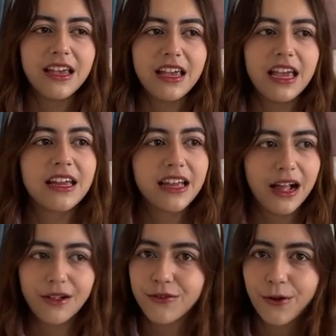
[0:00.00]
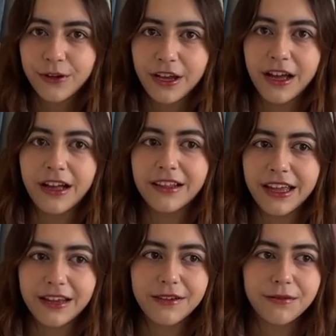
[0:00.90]
In California,
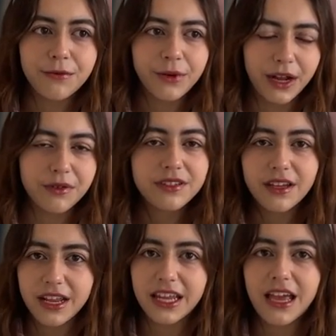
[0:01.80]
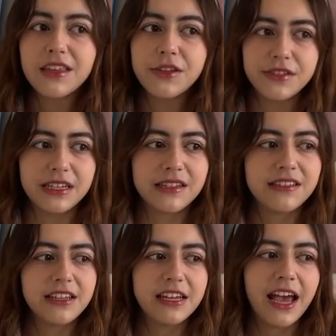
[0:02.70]
like when I was studying at UCSD,